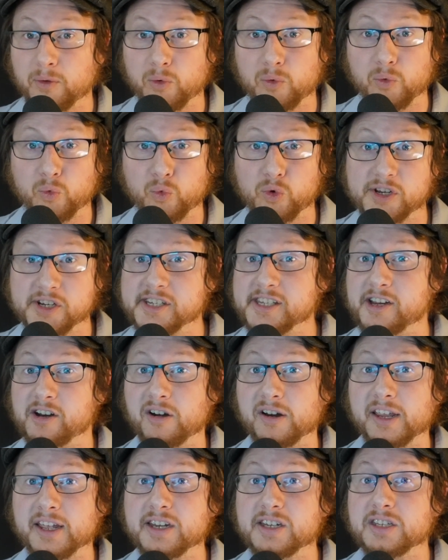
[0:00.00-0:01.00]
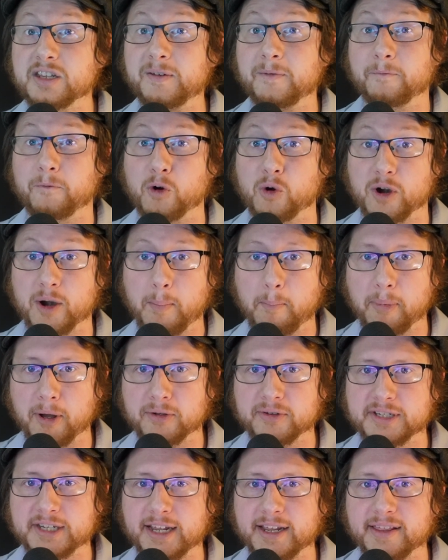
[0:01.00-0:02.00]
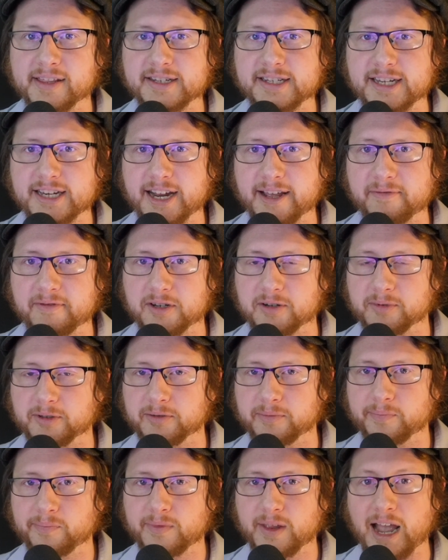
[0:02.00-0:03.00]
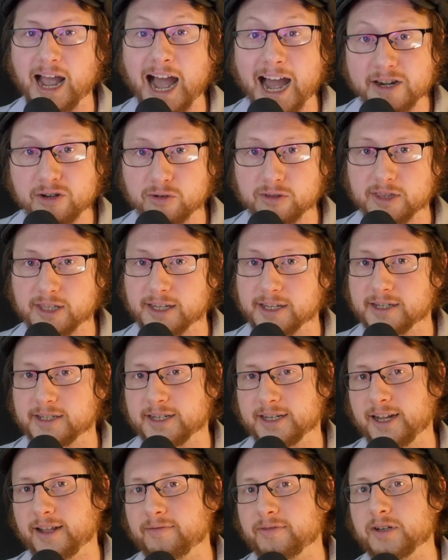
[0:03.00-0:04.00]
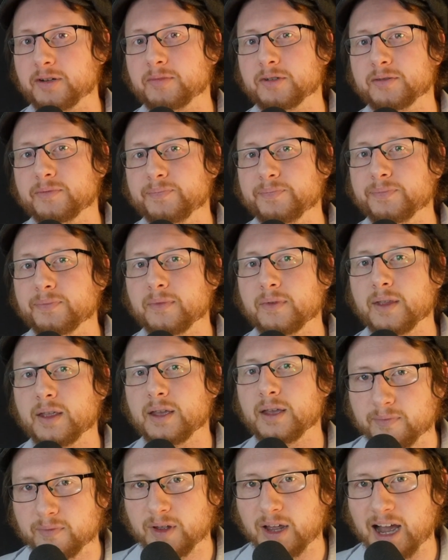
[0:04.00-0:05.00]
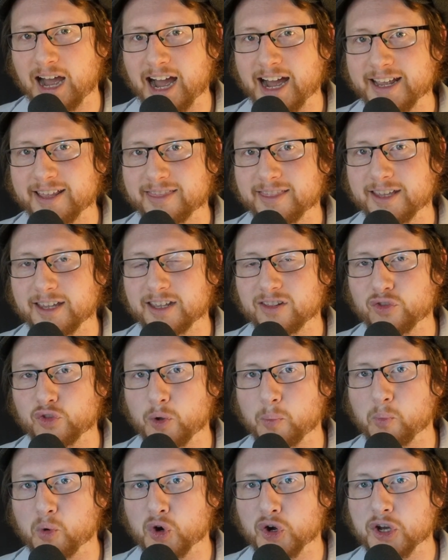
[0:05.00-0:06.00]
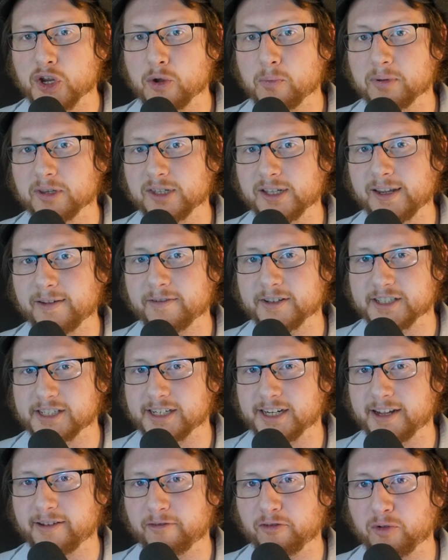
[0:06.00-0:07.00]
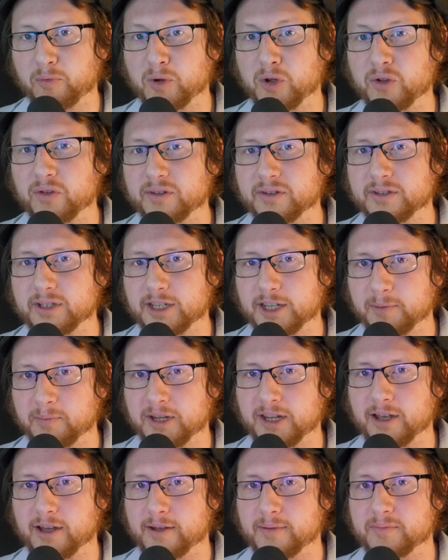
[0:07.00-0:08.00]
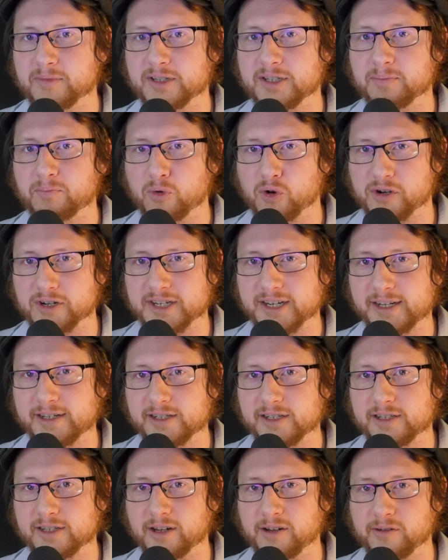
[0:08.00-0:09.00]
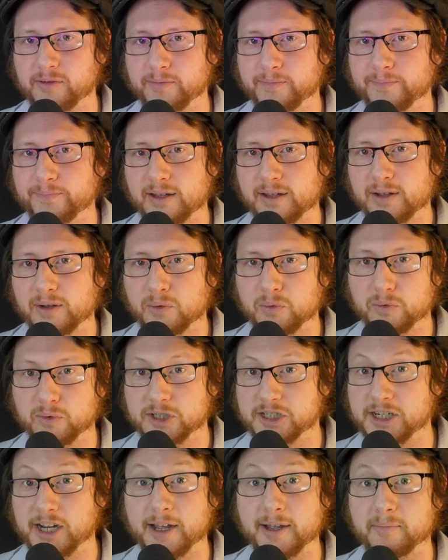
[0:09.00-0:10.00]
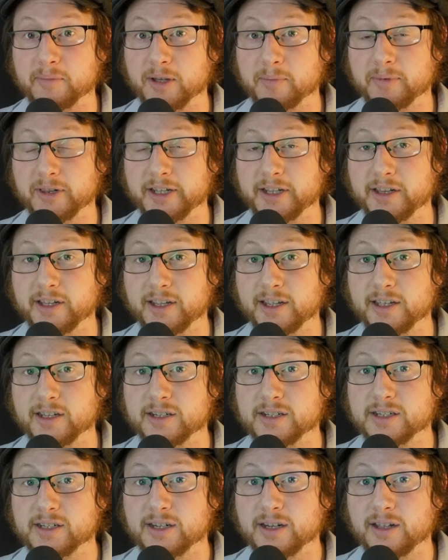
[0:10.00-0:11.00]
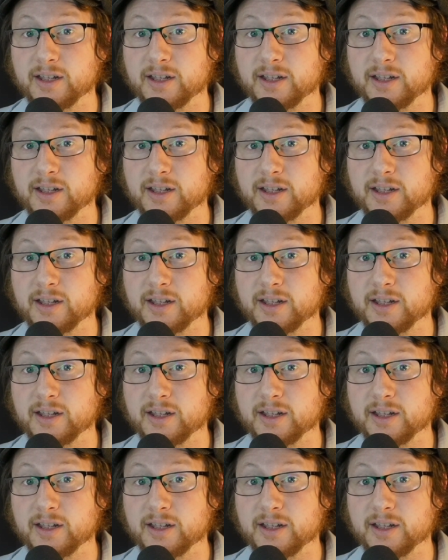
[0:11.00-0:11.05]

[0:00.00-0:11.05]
ones that are against it and for it, both say it's inevitable. I don't think it's inevitable. I think the more you believe it's inevitable, it becomes more set in stone, which I am completely against.